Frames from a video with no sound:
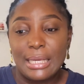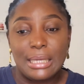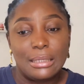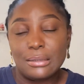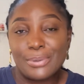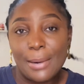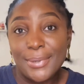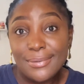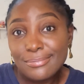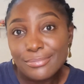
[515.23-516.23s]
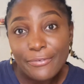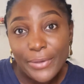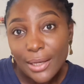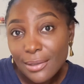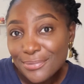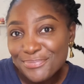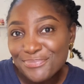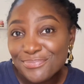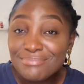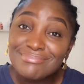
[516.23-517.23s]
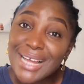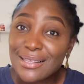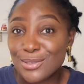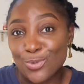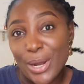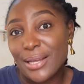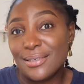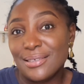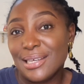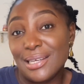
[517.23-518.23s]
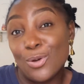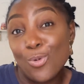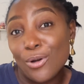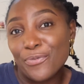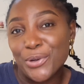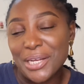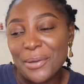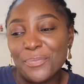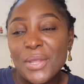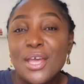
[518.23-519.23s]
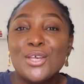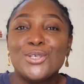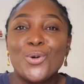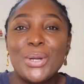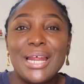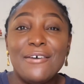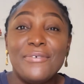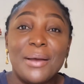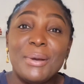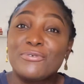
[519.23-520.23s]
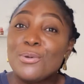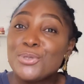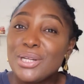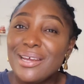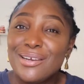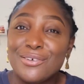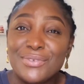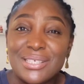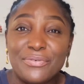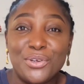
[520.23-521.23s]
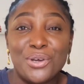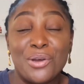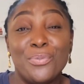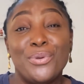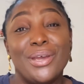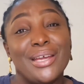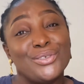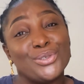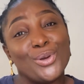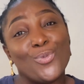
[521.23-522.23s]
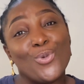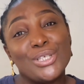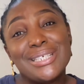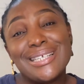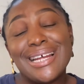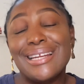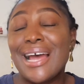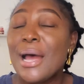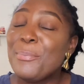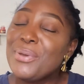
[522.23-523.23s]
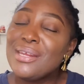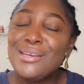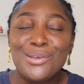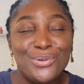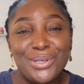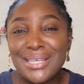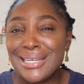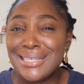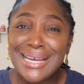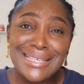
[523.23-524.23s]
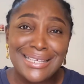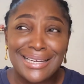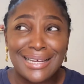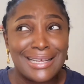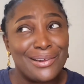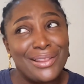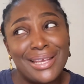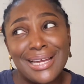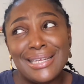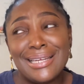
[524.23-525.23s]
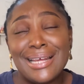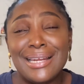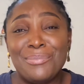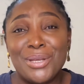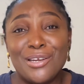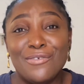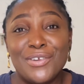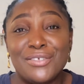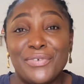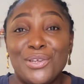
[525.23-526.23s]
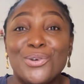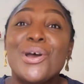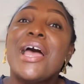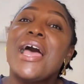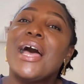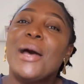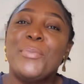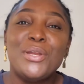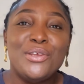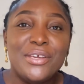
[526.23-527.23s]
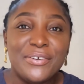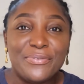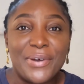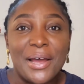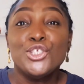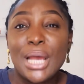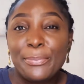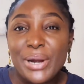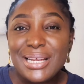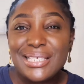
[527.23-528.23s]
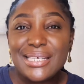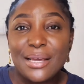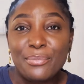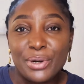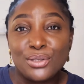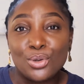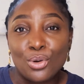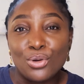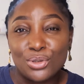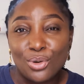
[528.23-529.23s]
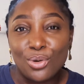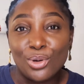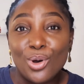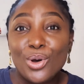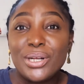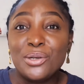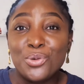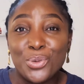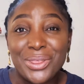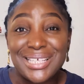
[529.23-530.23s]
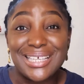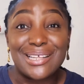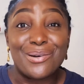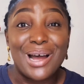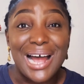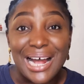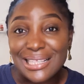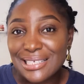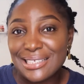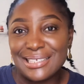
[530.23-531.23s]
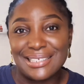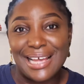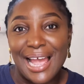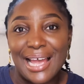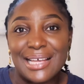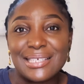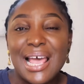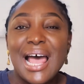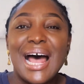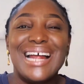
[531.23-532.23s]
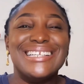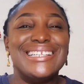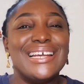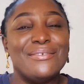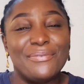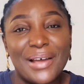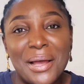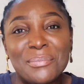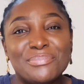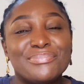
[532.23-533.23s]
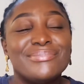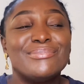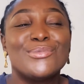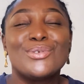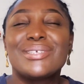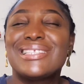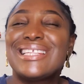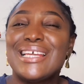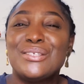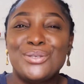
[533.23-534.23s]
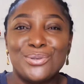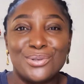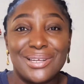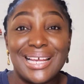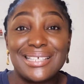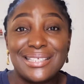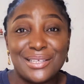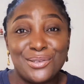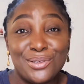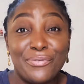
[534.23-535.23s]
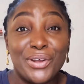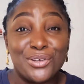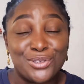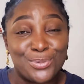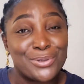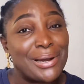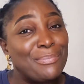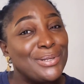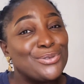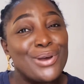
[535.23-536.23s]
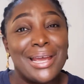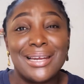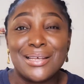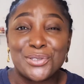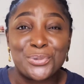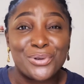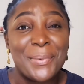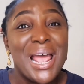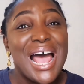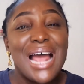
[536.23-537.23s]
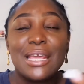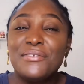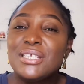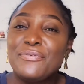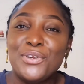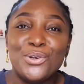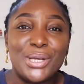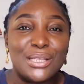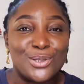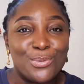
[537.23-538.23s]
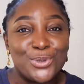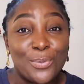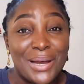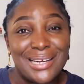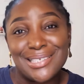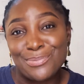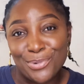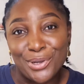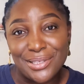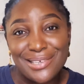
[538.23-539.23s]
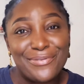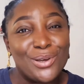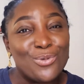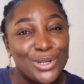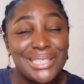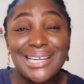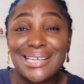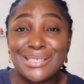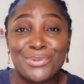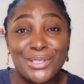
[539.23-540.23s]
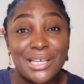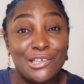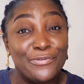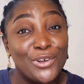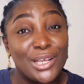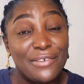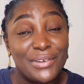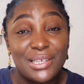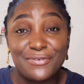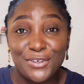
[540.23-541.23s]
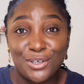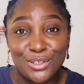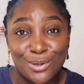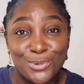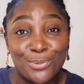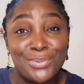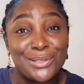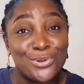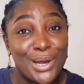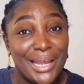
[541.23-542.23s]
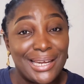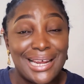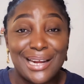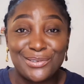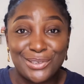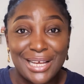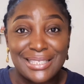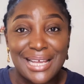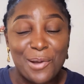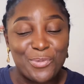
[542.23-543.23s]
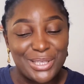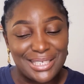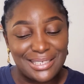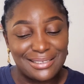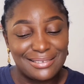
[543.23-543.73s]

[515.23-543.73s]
It's probably fake. That's why it didn't work for them. So with that, fam, I've come to the end of this video. I hope you enjoy watching, and happy new year. Did I say that? I don't think I did that at the beginning of this video. Happy new year, fam. So I pray this year brings to us all the good things that our heart desires. And then, fam, stay tuned. If you're not subscribed, please go ahead and subscribe and give this video a thumbs up at this point. If you're watching at this point and you've not given this video a thumbs up, please go ahead and do that. I'm waiting.